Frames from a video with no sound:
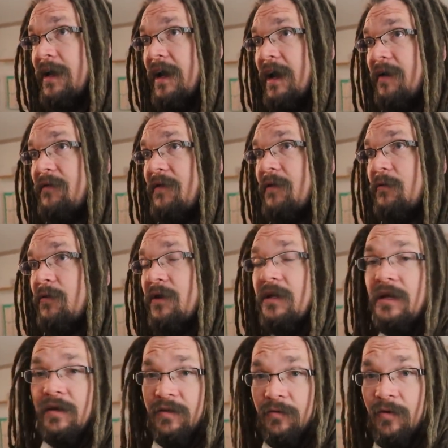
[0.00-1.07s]
and then they were going
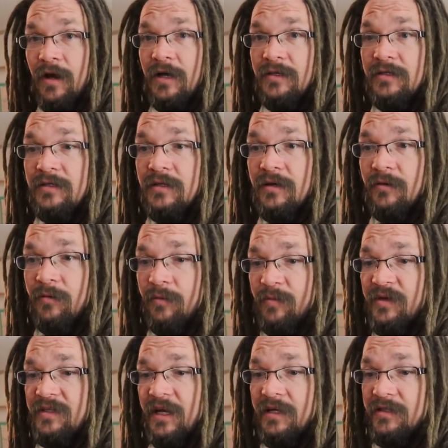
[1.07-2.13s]
to eat the rest uh,
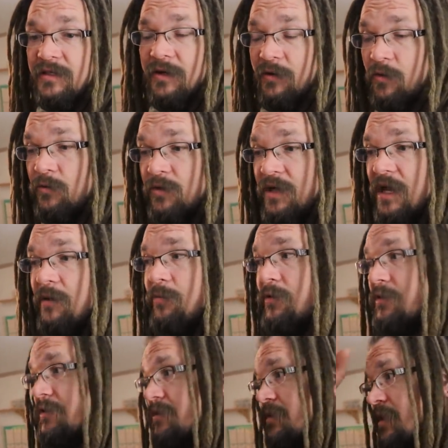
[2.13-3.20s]
besides their own
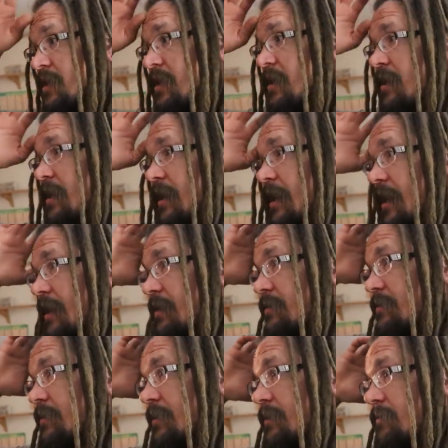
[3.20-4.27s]
keepers.
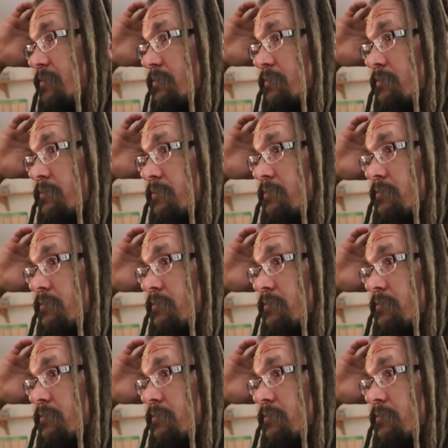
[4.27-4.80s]
And um,